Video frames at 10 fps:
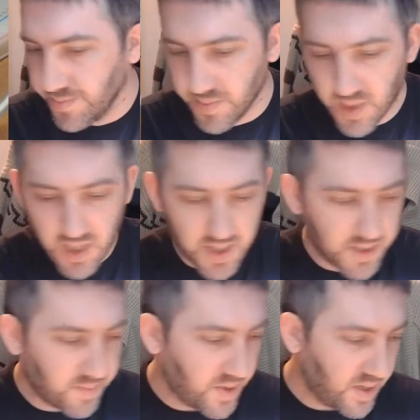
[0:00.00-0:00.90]
And it's
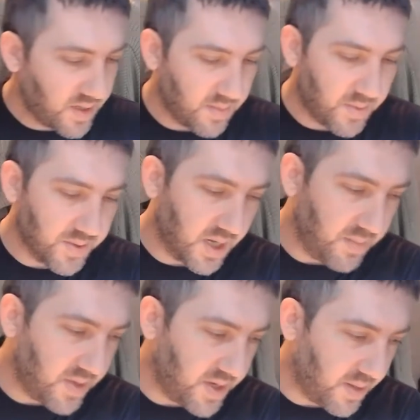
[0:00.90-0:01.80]
pretty simple. To
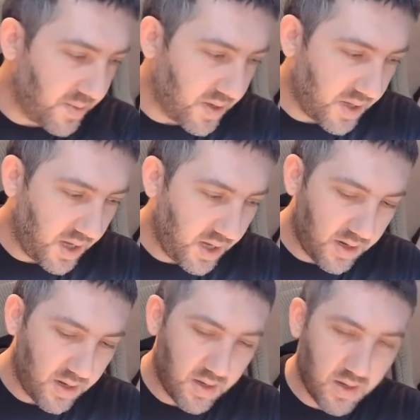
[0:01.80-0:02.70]
keep the tip
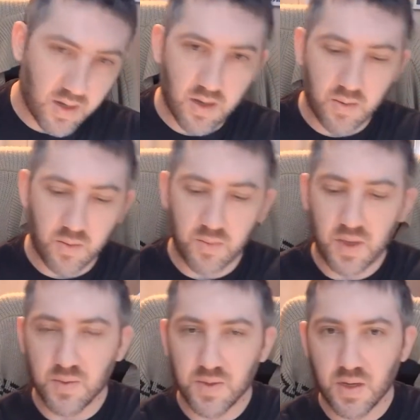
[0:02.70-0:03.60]
clean, we'll be
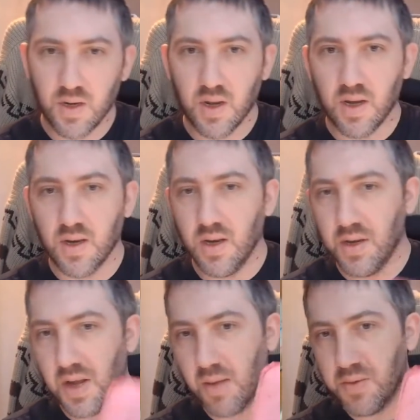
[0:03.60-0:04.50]
using a
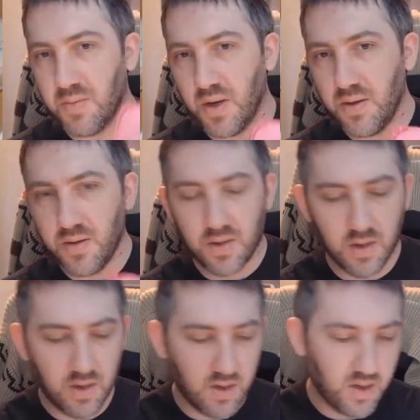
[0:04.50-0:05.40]
damp sponge.
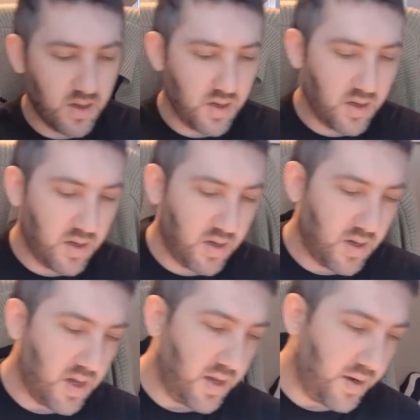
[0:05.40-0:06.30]

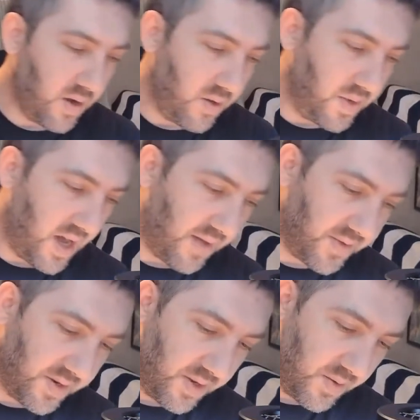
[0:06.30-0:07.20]
And all we have to
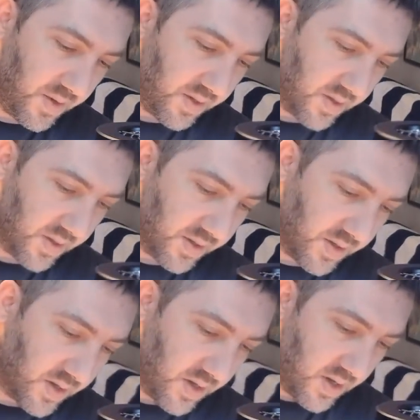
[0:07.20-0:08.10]
do is just
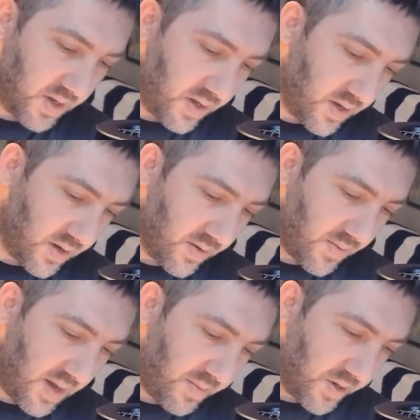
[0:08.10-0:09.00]

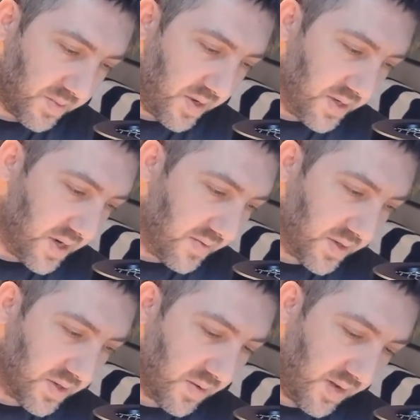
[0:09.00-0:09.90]
wipe our sponge every
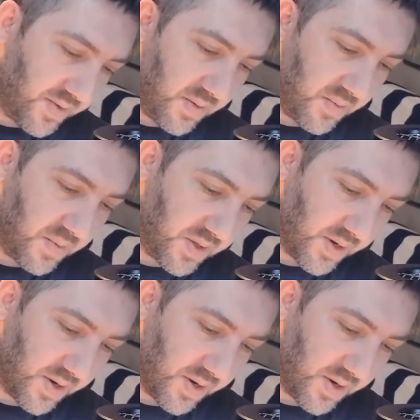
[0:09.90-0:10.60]
so often when we start